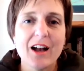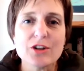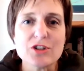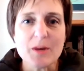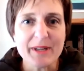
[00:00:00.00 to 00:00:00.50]

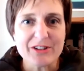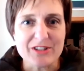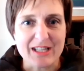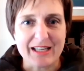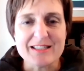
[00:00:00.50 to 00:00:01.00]
Our topic
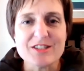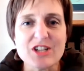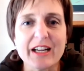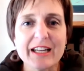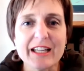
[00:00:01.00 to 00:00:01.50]
today is
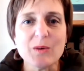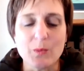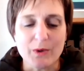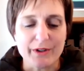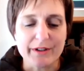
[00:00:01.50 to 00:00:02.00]

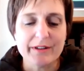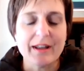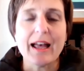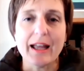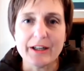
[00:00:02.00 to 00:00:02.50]
juggling
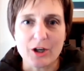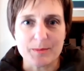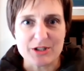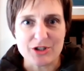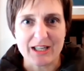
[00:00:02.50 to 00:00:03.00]
work and
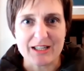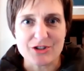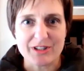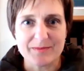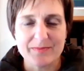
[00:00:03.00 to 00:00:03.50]
home
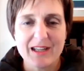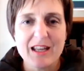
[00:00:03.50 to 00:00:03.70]
education.